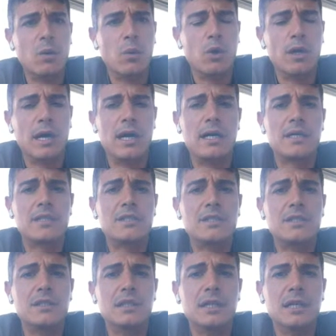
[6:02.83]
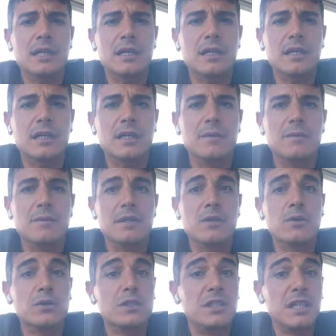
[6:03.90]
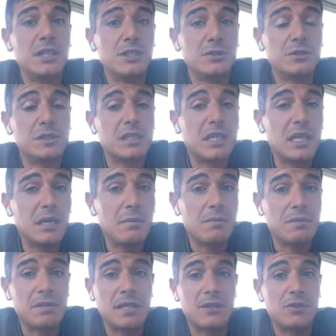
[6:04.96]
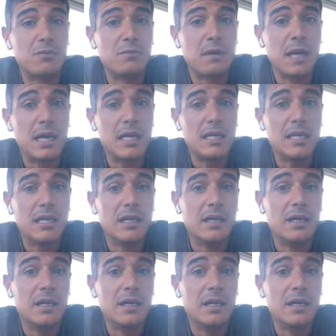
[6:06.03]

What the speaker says: what are the negotiation schemes that you may